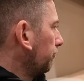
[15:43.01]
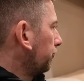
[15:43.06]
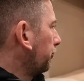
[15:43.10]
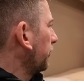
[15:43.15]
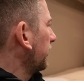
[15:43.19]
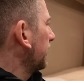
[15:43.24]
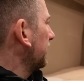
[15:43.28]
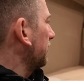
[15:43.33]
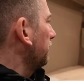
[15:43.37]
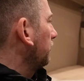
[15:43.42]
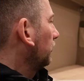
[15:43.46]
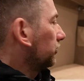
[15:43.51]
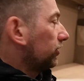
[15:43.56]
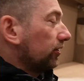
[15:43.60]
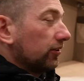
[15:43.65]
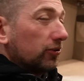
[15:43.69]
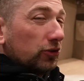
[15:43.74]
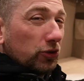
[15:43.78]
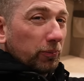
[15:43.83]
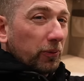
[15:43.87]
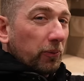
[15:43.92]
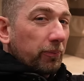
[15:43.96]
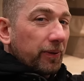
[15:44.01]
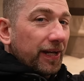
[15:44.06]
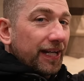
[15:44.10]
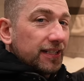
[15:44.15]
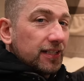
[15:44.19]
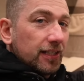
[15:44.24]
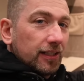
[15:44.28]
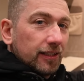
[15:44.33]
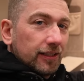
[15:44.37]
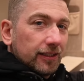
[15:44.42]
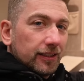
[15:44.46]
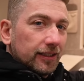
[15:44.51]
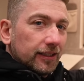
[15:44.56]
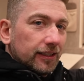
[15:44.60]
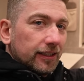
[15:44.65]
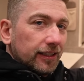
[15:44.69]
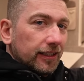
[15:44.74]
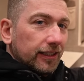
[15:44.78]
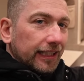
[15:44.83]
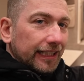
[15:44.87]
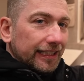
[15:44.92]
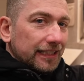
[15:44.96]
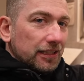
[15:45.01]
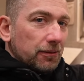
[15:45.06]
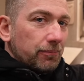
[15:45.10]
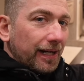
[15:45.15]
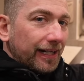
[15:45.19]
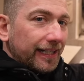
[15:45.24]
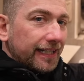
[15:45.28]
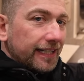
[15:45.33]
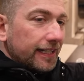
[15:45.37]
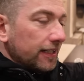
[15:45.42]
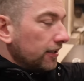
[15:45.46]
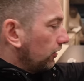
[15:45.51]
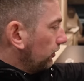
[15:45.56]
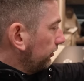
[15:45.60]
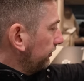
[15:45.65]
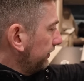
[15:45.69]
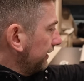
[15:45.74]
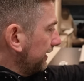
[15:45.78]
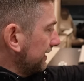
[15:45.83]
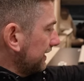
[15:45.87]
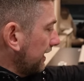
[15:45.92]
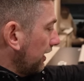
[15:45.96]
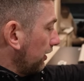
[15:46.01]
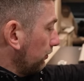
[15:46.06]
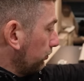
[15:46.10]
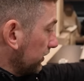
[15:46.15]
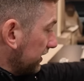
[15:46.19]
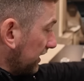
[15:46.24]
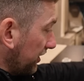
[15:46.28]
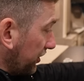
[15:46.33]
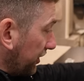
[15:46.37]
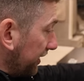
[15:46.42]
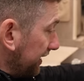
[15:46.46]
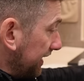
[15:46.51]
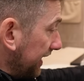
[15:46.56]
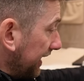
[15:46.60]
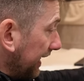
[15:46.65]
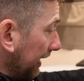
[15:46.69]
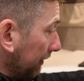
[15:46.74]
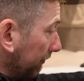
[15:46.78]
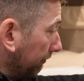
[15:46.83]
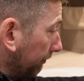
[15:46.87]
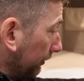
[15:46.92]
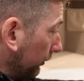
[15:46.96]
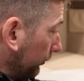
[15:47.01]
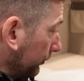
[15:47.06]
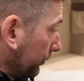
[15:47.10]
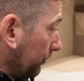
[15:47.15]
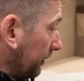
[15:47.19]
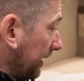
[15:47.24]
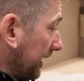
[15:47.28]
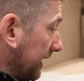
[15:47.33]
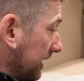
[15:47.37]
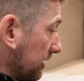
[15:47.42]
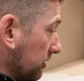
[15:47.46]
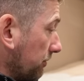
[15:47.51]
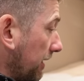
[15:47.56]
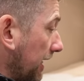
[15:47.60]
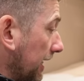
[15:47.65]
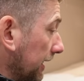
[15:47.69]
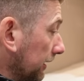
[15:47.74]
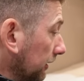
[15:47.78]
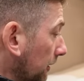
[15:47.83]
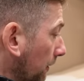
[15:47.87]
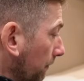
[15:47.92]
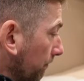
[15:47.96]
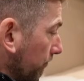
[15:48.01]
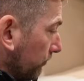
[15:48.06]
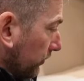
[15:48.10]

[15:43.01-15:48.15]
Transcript: Pretty much double bed in the back here already set up, which I think you can fold away as well,